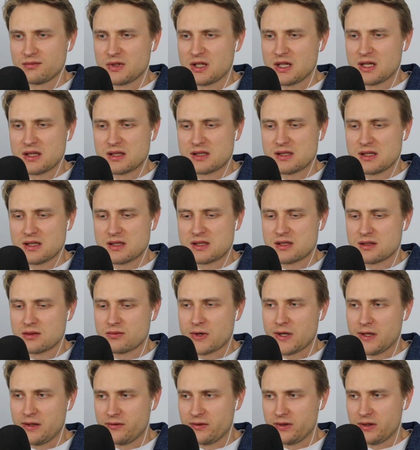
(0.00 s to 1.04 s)
it's
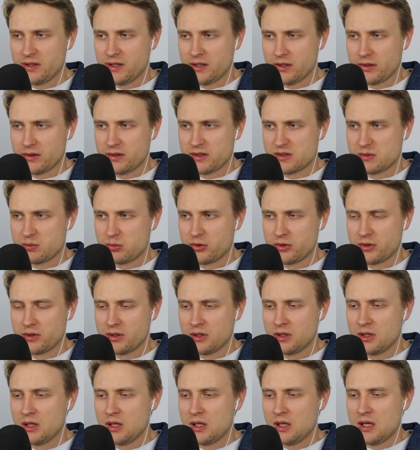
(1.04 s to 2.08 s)
irrelevant there at this point.
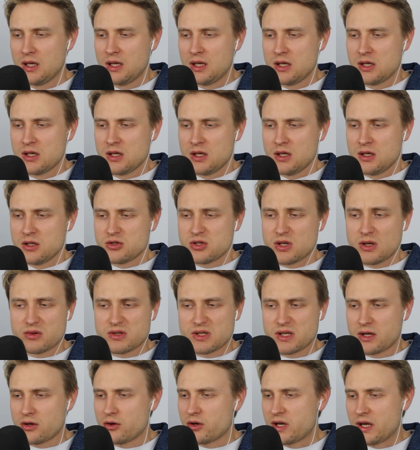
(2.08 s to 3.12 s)
So I was
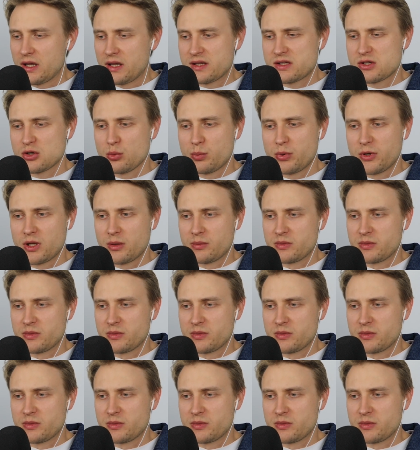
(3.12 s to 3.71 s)
like, okay, let's open